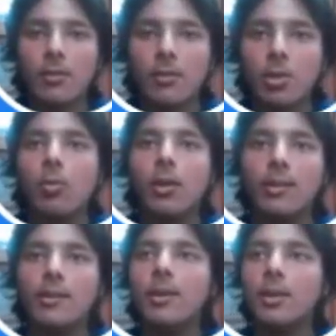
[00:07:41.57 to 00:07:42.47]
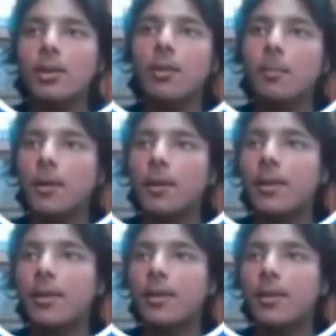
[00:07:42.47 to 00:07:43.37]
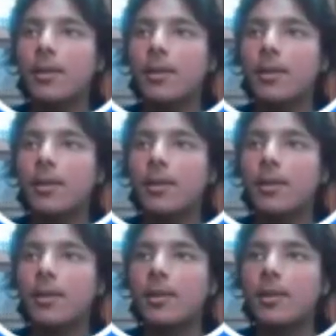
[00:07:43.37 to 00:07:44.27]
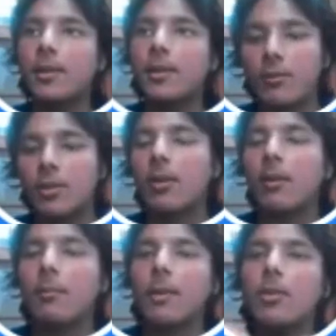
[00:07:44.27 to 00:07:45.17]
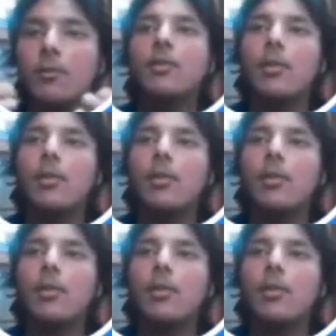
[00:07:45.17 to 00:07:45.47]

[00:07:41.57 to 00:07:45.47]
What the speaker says: do you want to search for a particular image or a file but you